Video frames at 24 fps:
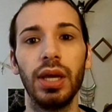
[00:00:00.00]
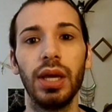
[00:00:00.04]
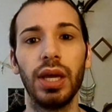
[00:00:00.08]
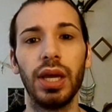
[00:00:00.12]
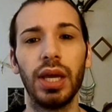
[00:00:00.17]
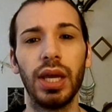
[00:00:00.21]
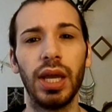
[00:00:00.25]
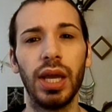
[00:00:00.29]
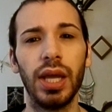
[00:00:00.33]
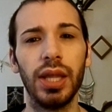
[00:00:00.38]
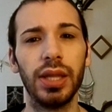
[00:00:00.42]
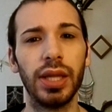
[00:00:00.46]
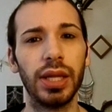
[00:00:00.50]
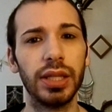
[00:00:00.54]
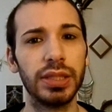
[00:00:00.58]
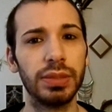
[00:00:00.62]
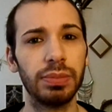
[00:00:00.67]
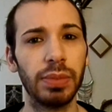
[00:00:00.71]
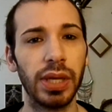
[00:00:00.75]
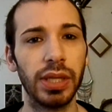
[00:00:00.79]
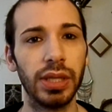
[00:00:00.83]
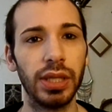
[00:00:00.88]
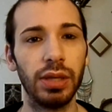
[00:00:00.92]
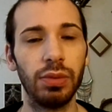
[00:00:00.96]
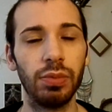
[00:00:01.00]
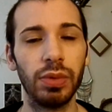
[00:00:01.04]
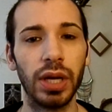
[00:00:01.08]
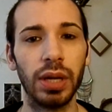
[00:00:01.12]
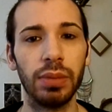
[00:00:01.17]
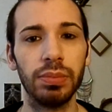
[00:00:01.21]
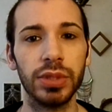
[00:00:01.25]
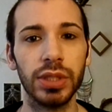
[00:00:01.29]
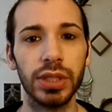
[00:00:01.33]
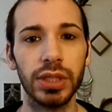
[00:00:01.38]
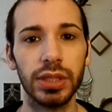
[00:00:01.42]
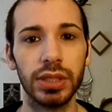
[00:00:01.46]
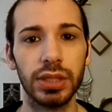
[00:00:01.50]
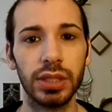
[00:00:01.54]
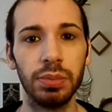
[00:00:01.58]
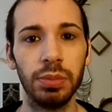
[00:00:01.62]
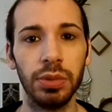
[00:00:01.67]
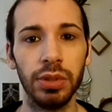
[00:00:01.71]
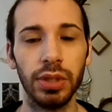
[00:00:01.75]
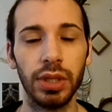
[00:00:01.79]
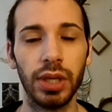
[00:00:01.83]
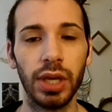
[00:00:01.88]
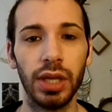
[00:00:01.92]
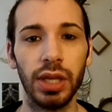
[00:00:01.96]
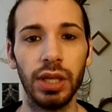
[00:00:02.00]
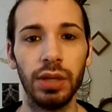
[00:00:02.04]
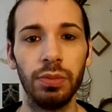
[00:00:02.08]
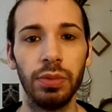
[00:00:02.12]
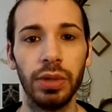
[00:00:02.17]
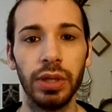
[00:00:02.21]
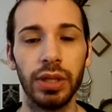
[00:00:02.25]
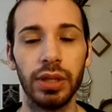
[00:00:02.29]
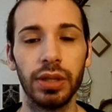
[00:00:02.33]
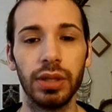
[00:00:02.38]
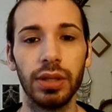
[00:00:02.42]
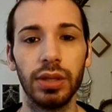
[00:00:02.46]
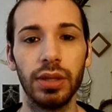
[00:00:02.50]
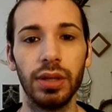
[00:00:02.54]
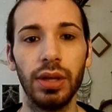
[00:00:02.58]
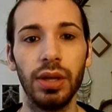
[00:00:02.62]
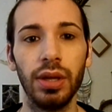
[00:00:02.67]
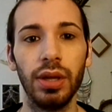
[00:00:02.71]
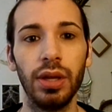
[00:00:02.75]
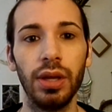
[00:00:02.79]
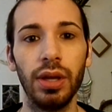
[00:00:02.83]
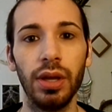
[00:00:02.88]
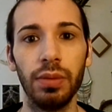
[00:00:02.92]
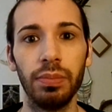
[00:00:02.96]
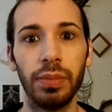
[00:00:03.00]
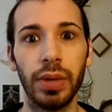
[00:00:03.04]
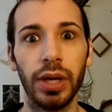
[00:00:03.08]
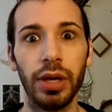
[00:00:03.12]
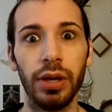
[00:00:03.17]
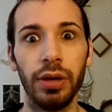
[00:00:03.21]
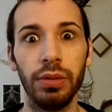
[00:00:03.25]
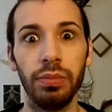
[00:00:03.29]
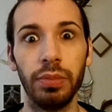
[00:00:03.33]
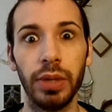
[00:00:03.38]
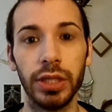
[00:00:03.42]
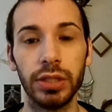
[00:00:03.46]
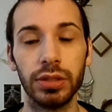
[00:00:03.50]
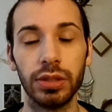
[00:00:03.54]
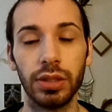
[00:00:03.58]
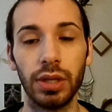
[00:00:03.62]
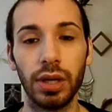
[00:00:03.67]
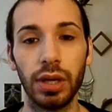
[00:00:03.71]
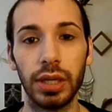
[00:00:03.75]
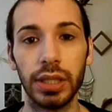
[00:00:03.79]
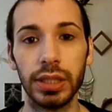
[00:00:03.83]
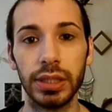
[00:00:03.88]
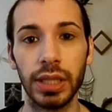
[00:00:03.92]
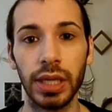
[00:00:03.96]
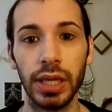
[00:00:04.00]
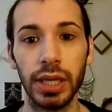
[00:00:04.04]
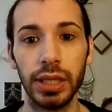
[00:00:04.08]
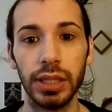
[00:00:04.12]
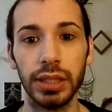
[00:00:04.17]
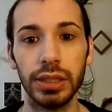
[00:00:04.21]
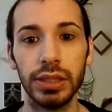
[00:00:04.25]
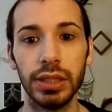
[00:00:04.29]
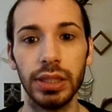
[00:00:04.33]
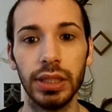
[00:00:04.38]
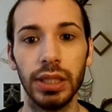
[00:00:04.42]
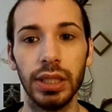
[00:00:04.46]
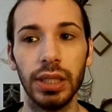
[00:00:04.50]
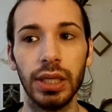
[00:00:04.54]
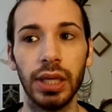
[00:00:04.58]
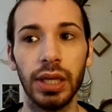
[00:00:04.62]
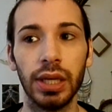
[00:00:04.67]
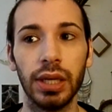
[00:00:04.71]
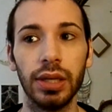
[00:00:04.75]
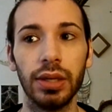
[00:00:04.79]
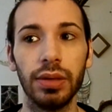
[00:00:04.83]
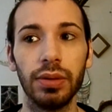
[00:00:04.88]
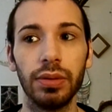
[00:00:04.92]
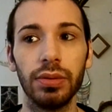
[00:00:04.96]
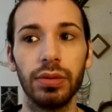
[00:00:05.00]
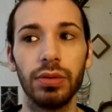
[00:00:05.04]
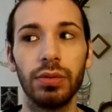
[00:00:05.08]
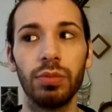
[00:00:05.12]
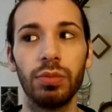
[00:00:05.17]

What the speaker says: And that's mainly when I'm just communicating with my own matron goddess Hecate, and